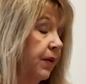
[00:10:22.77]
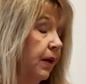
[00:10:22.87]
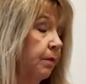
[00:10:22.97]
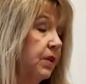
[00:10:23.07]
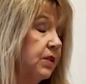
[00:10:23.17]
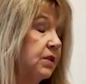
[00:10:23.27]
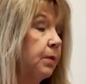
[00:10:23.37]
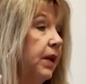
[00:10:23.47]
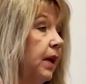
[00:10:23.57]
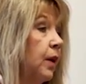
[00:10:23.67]
I'm missing
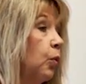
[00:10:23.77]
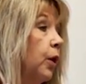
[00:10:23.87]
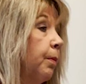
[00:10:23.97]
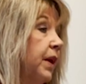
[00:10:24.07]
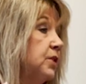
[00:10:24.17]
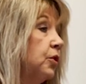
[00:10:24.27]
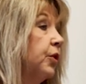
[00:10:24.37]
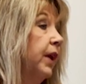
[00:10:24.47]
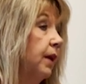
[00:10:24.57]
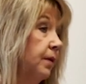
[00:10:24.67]
somebody, and a work-based
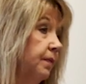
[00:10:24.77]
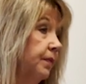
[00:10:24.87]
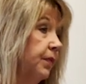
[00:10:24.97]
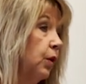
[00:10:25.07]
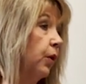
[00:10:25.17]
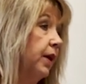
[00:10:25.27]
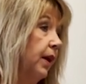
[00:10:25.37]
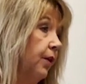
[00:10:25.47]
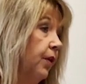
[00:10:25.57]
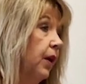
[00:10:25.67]
learning
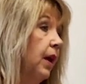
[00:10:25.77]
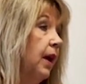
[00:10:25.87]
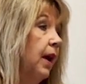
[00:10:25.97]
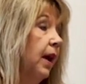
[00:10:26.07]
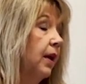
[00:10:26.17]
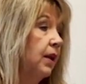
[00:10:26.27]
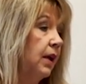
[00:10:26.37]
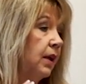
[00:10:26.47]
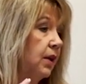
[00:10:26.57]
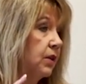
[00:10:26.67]
coordinator. And
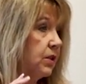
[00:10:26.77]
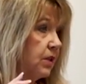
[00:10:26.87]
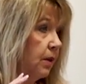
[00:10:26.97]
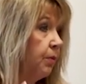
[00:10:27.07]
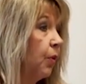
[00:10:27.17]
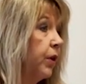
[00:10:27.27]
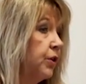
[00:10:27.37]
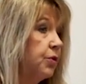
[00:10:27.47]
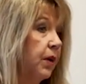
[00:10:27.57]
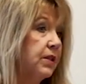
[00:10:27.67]
it is important
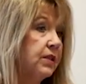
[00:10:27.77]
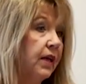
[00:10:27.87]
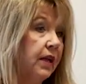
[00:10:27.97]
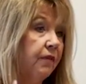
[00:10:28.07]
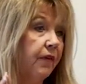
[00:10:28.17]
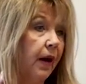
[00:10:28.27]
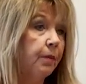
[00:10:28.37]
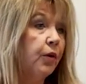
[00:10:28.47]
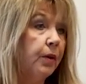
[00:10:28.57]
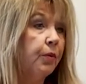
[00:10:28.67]
to us that if
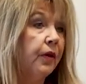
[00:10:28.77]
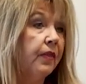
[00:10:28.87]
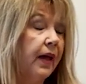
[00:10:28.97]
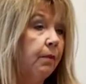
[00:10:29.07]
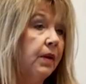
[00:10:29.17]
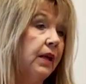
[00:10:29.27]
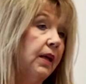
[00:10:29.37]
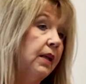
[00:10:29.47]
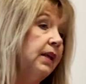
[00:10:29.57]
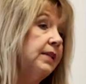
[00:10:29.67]
I'm gonna put that many,
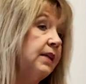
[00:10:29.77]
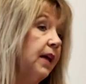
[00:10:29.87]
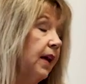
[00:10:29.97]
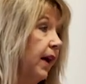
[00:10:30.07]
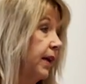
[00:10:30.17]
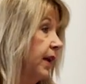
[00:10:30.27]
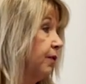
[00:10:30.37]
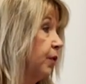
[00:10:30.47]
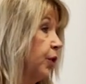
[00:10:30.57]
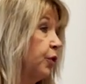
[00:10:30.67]
any day I can
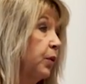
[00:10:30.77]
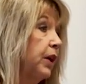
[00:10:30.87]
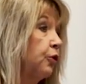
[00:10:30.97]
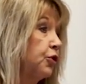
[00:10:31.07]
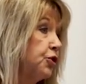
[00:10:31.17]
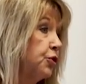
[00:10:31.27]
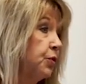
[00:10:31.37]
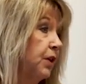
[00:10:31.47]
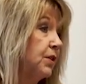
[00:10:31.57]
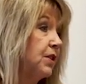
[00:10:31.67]
have over 300
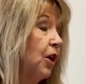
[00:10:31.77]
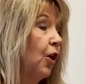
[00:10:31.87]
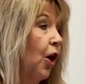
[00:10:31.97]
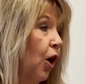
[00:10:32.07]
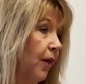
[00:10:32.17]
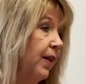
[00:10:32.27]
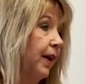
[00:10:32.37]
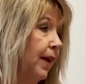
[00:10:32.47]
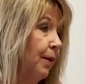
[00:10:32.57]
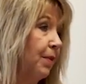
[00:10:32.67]
students on that
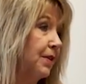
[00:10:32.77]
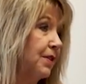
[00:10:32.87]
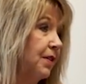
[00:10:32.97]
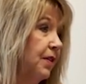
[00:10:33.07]
campus.